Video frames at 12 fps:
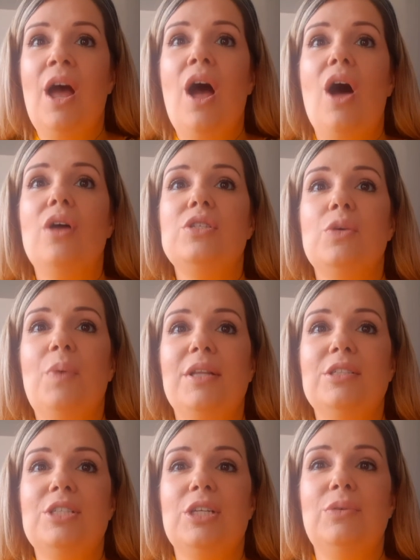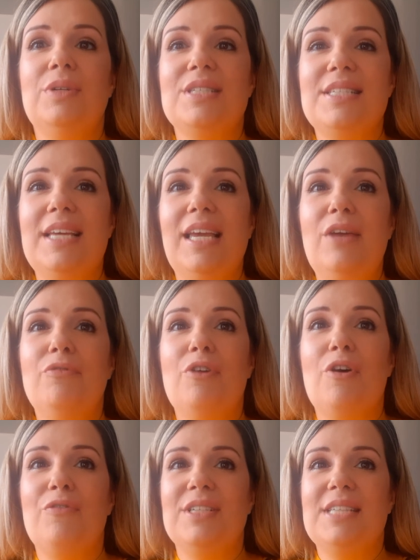Also well done to Lucas T for
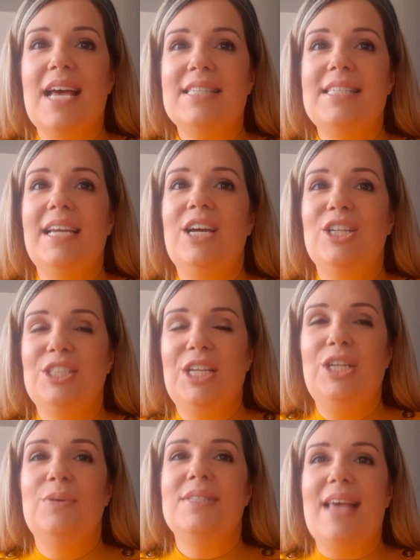fantastic continuous